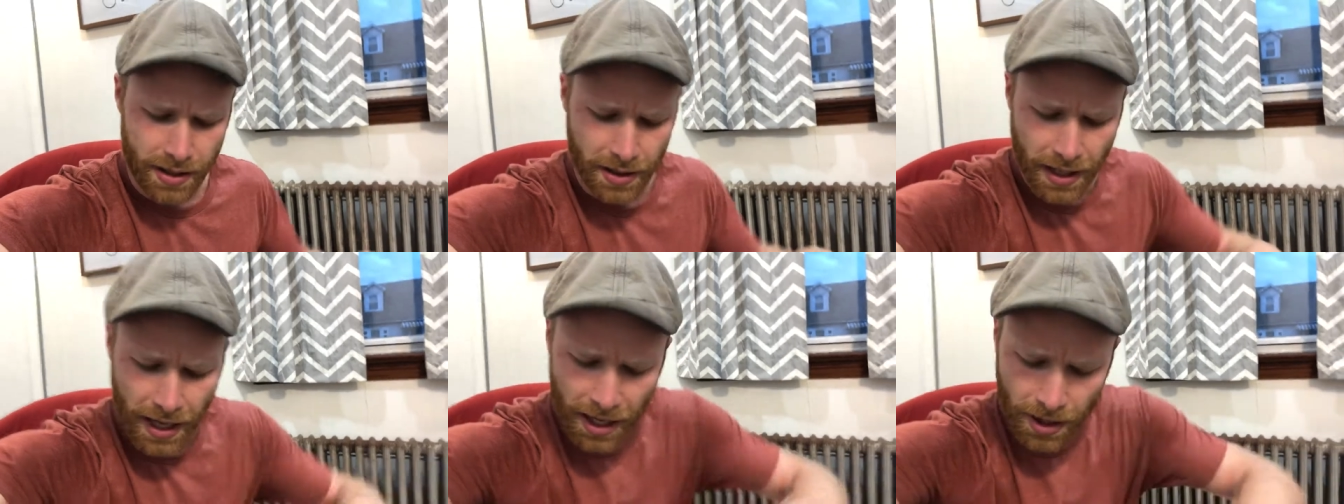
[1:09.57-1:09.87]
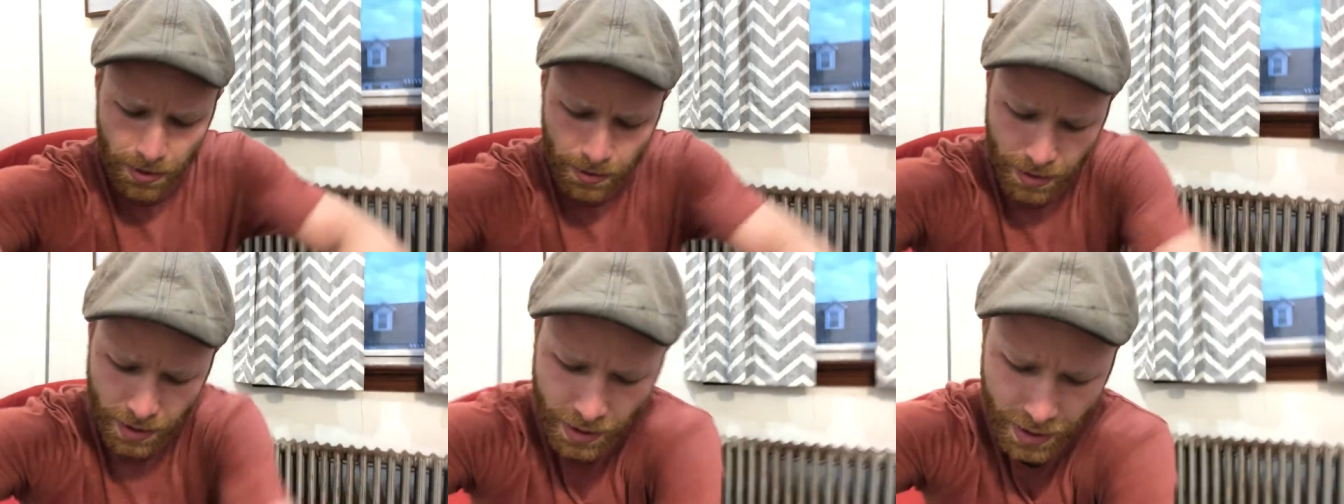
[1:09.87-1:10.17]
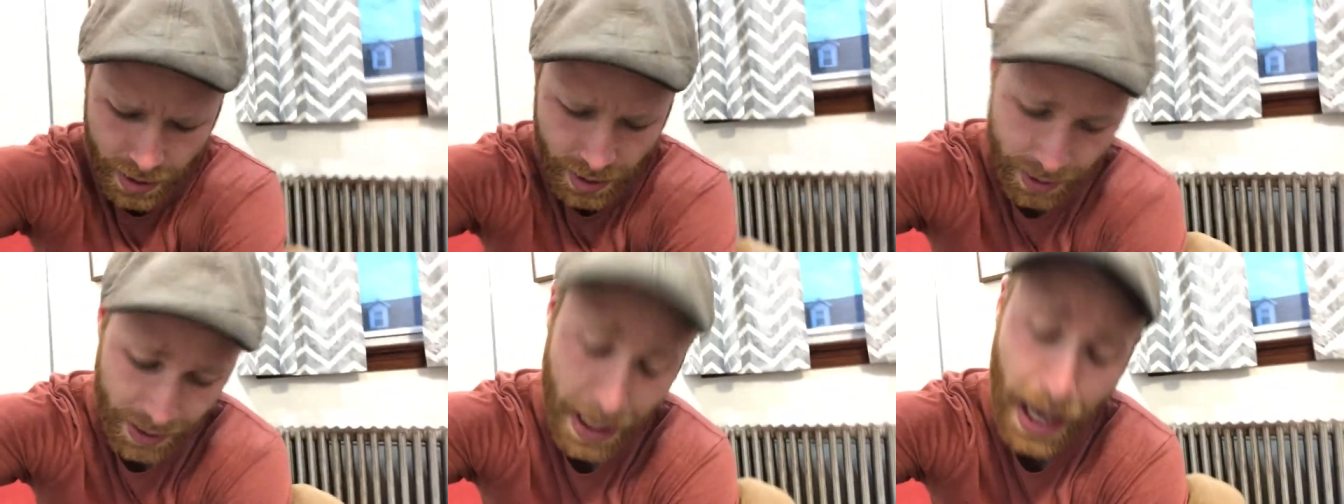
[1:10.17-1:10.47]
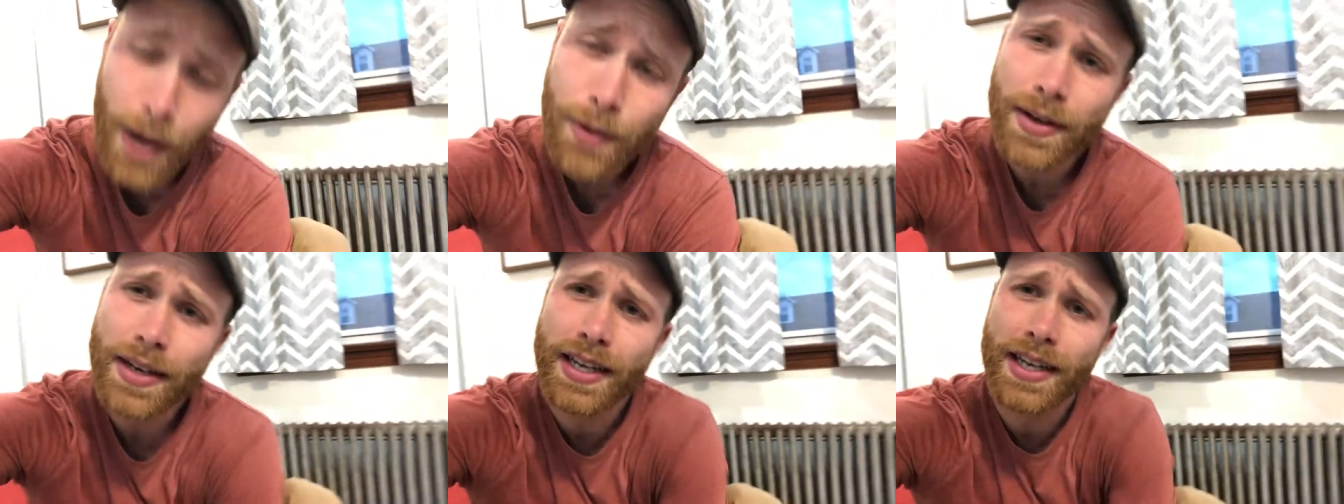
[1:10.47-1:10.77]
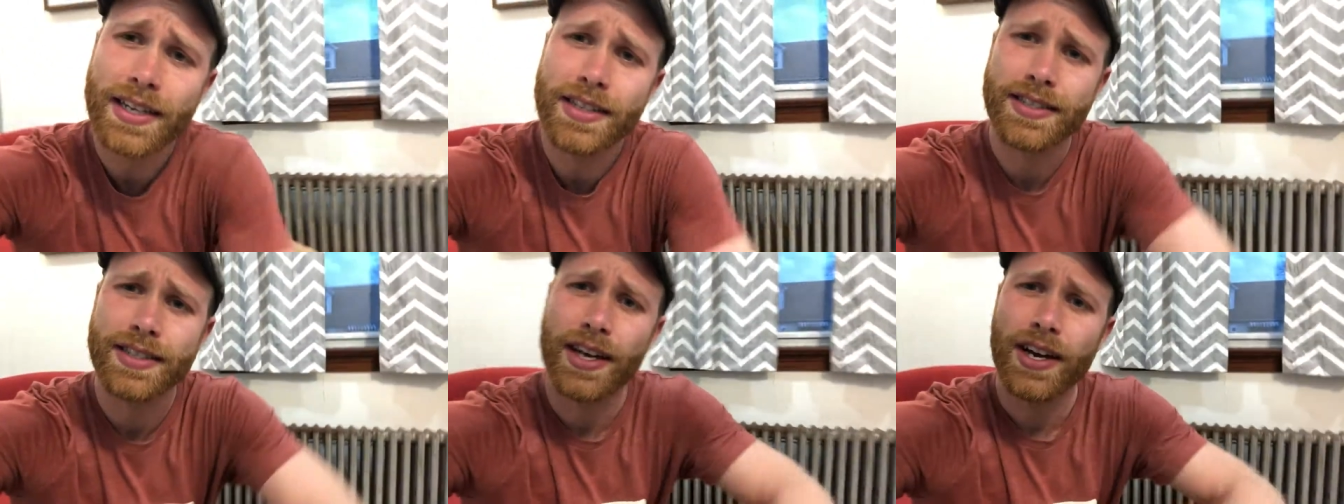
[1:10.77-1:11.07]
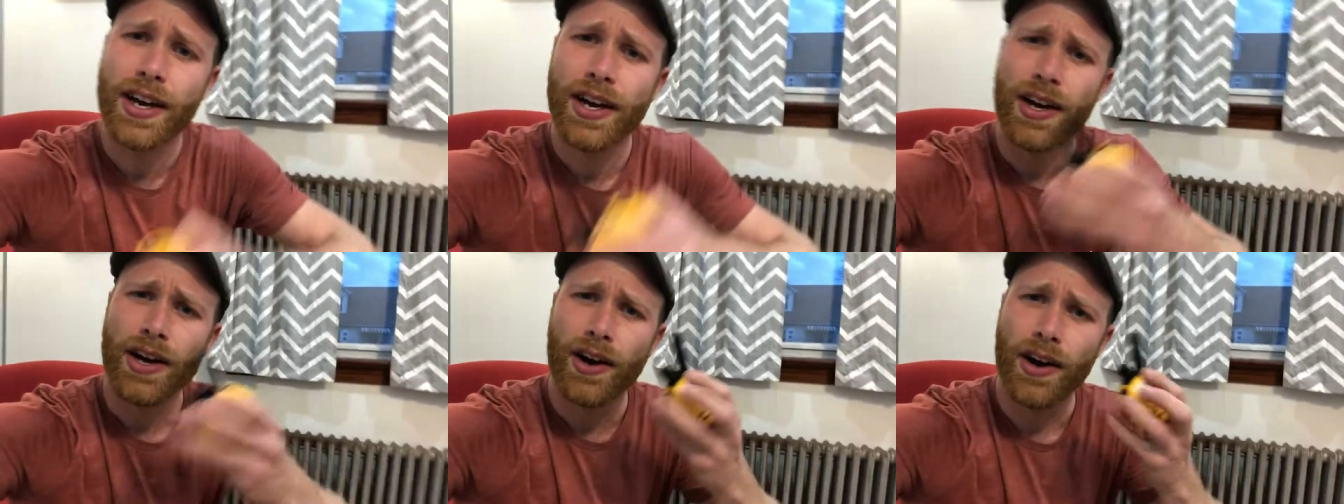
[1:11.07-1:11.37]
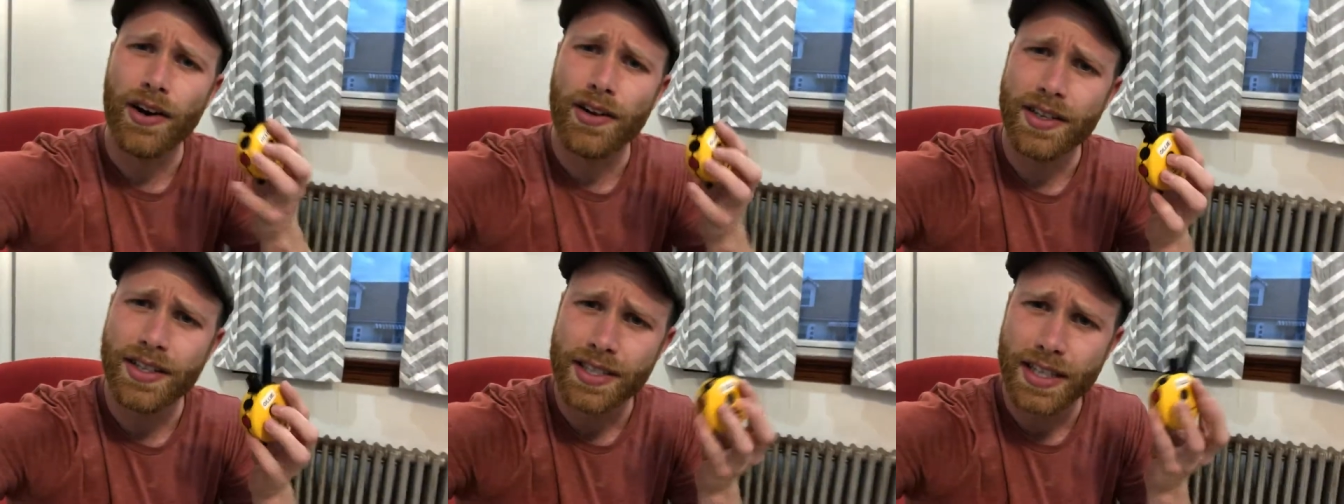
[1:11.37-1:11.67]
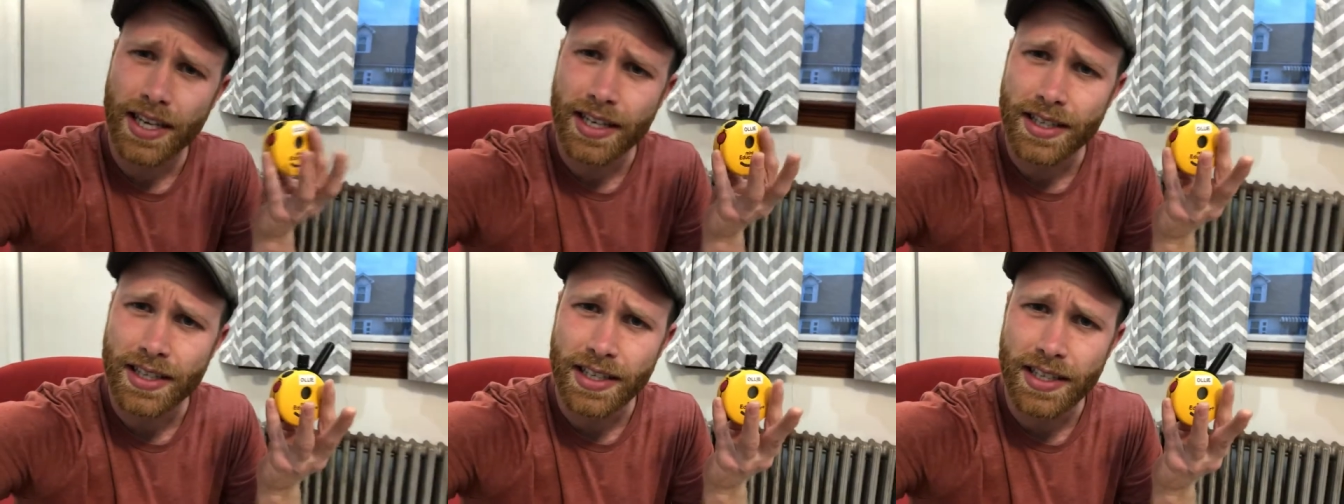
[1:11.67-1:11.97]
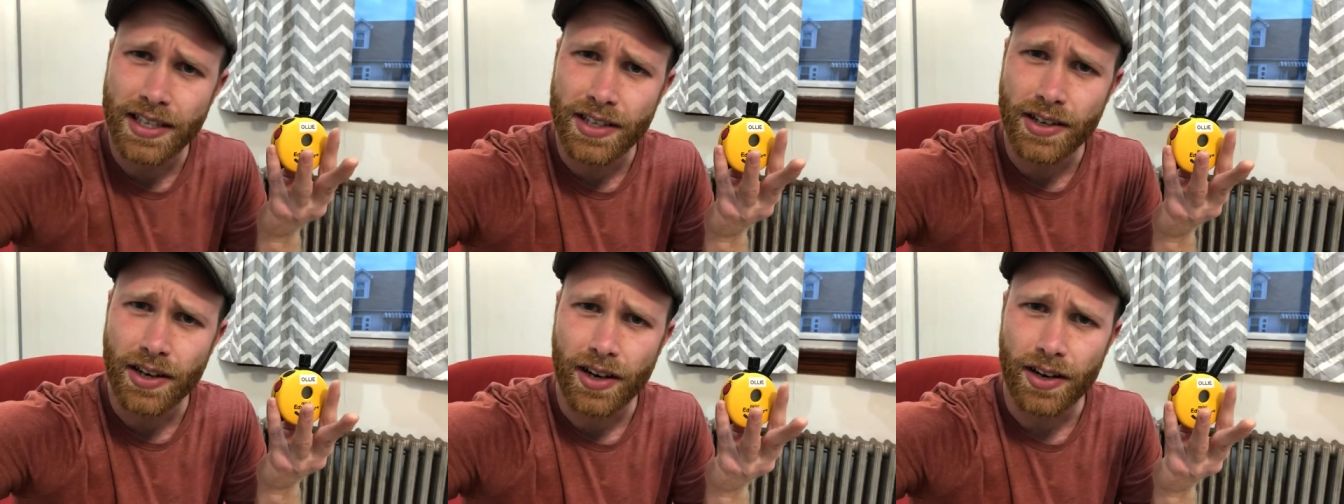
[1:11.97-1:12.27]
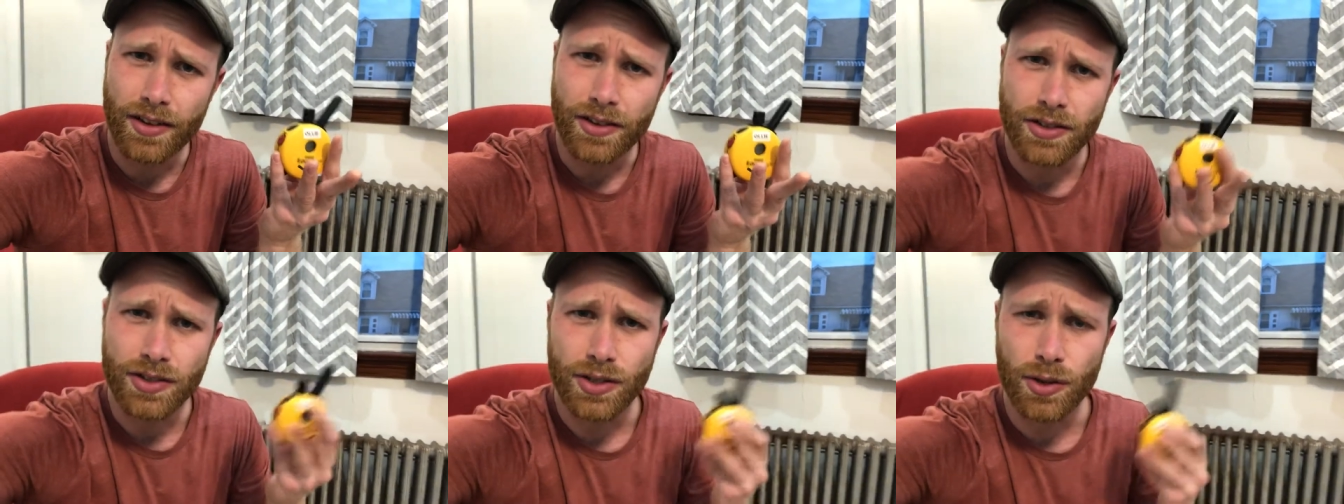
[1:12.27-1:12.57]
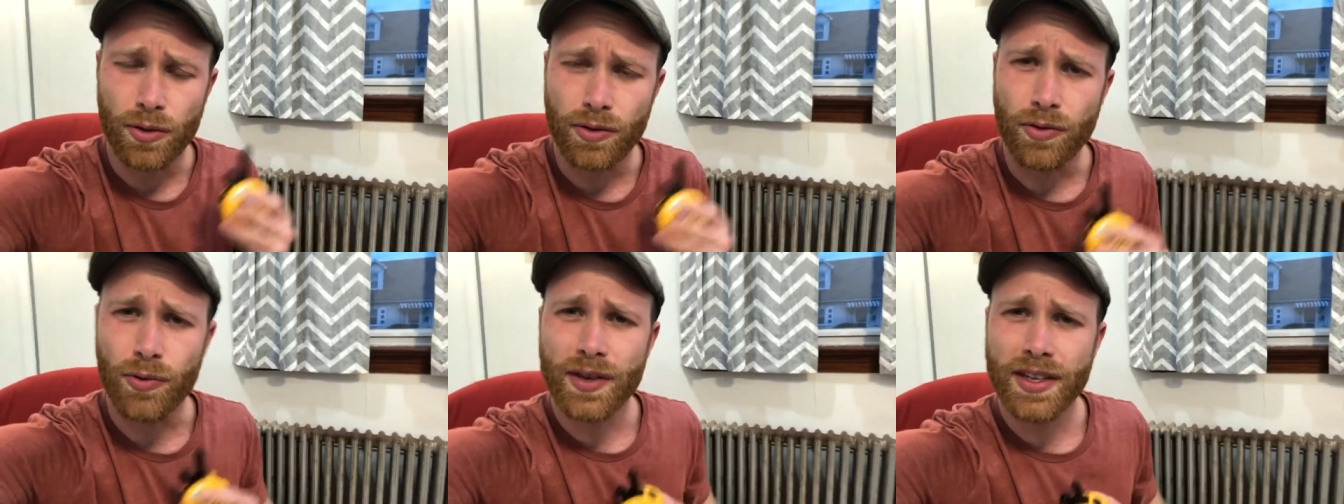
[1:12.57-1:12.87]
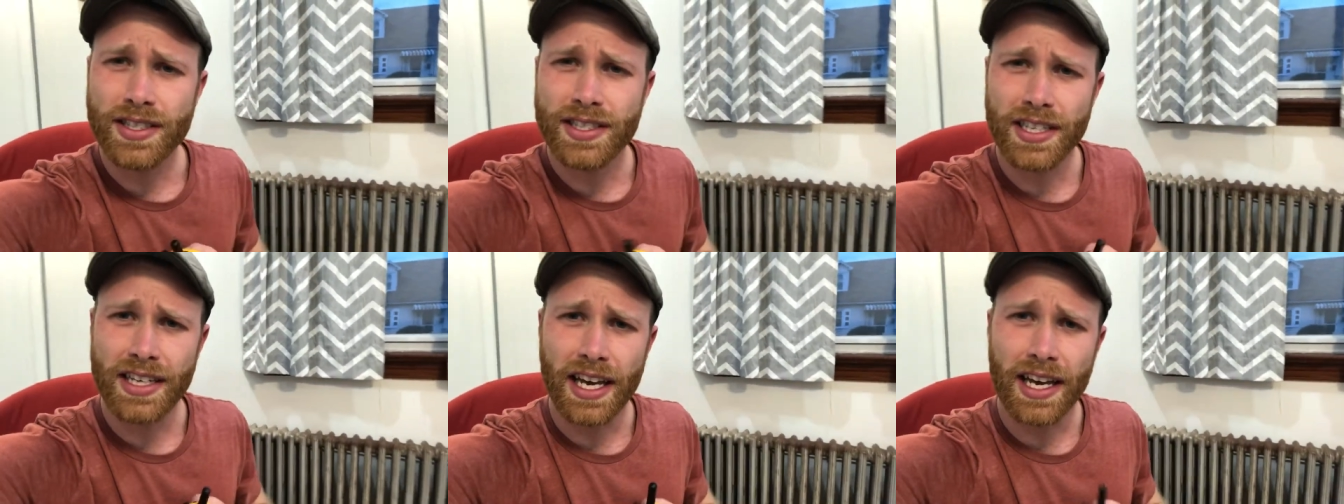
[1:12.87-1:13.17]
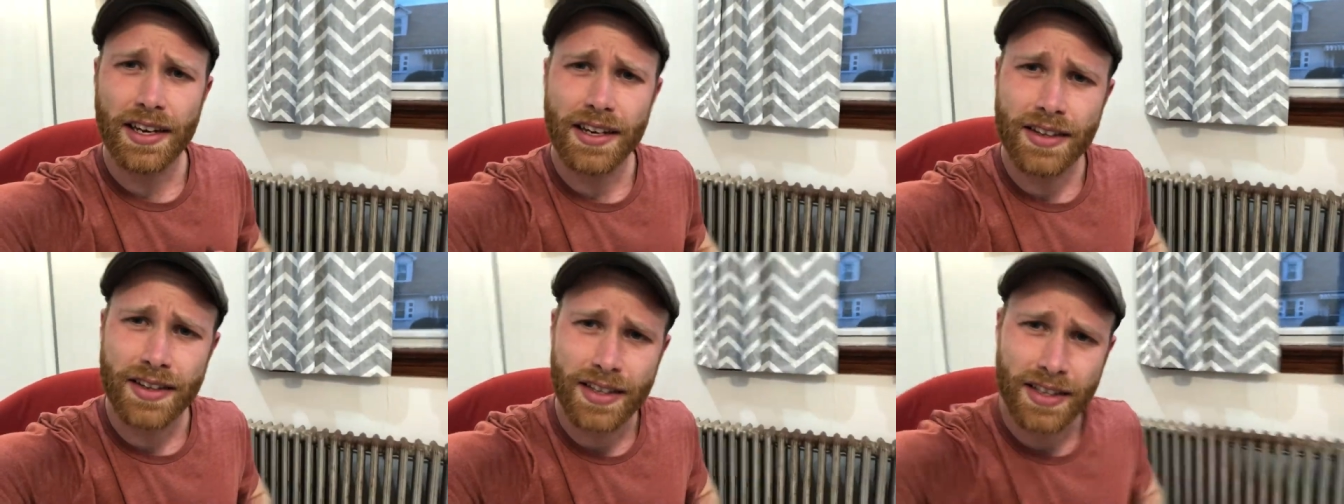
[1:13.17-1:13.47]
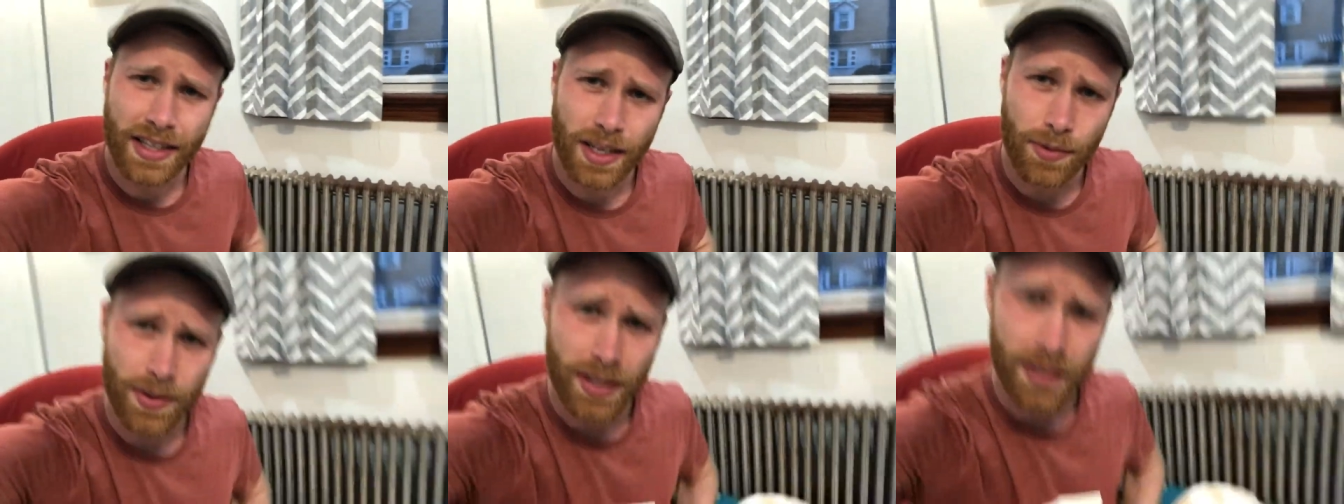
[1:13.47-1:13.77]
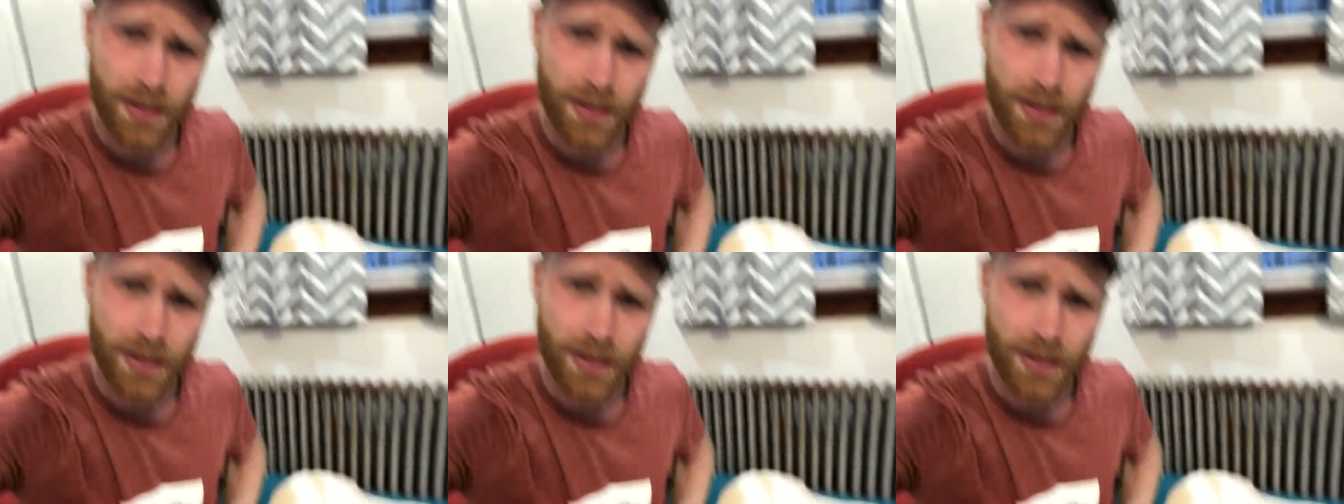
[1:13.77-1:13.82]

And now, nowadays, Ollie's got the e-collar, so if we see anything that we